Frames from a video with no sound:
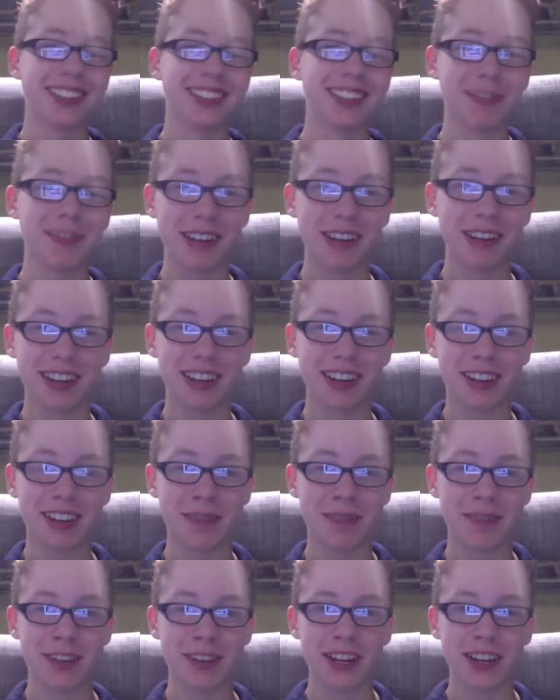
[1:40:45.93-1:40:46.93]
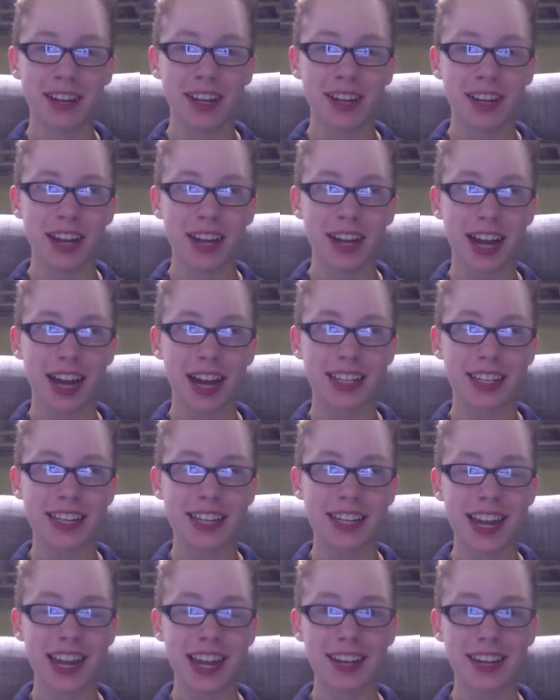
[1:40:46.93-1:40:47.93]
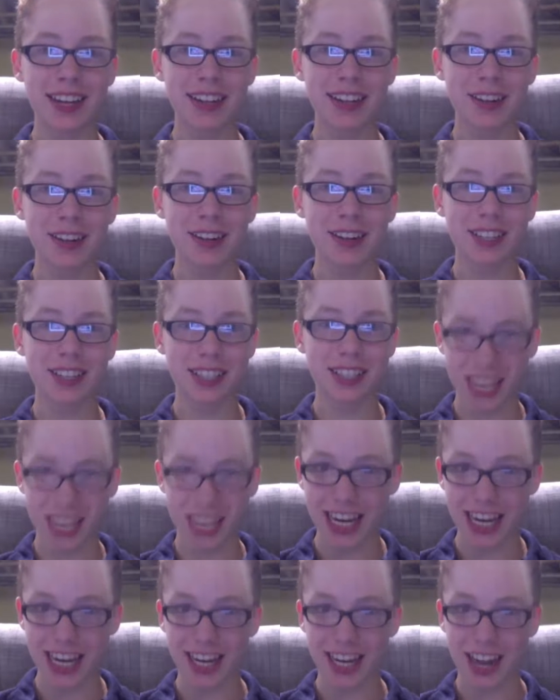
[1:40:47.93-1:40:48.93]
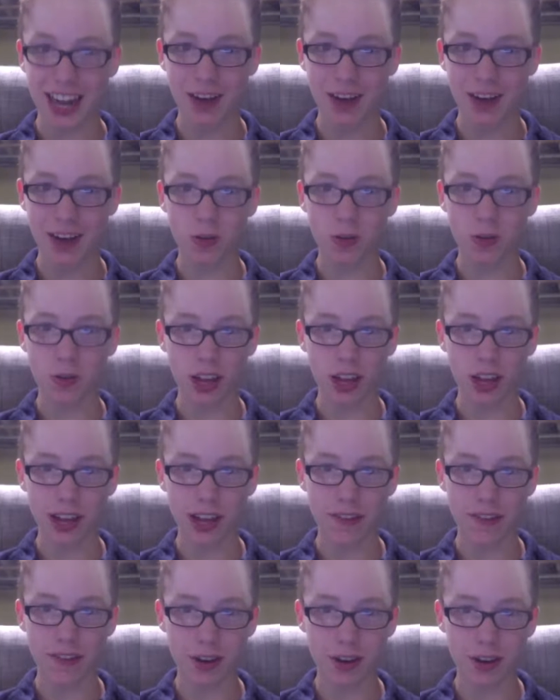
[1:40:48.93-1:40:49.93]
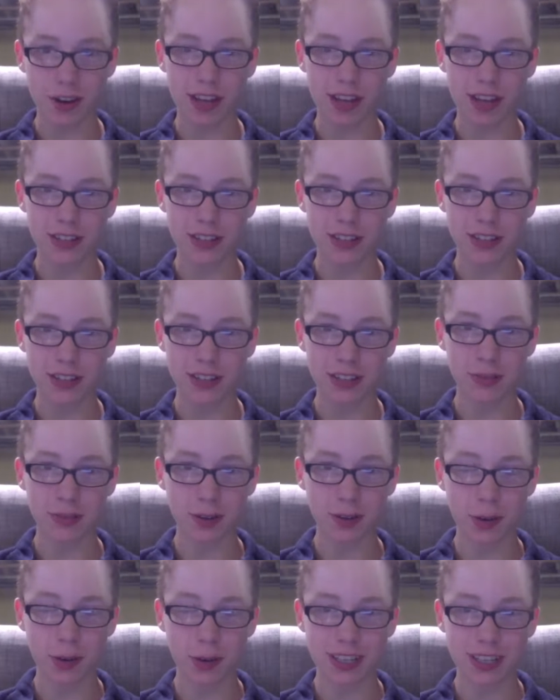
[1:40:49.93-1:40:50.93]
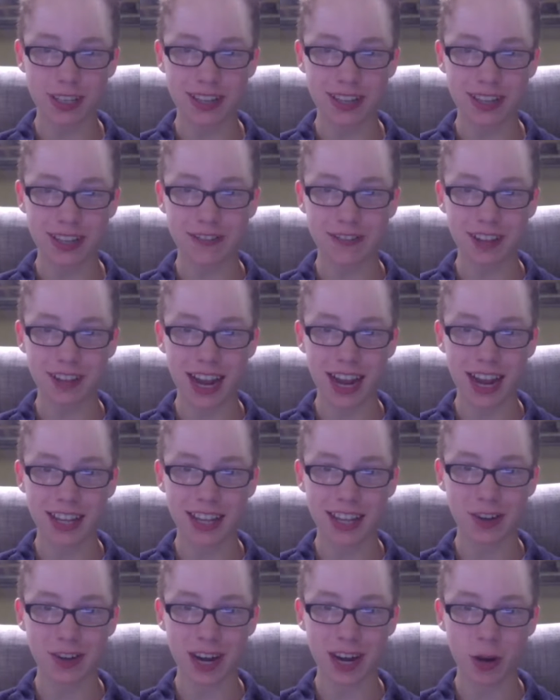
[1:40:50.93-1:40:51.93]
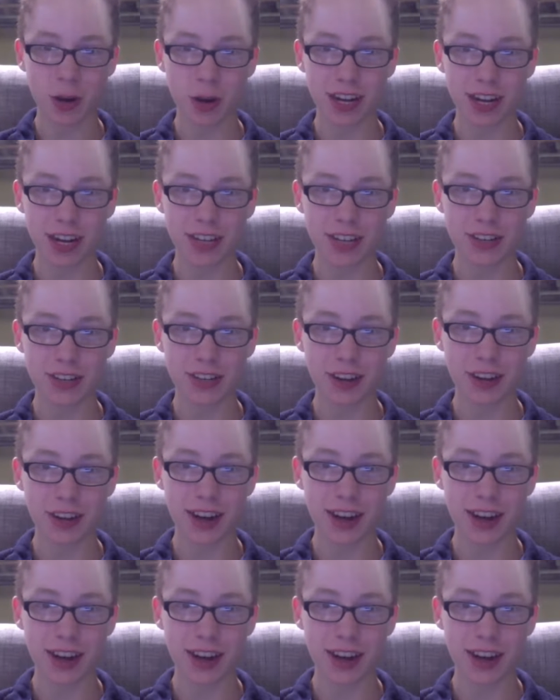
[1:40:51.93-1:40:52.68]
But I did see a Vekoma SLC before. It was the Fly of the Great Nor'easter.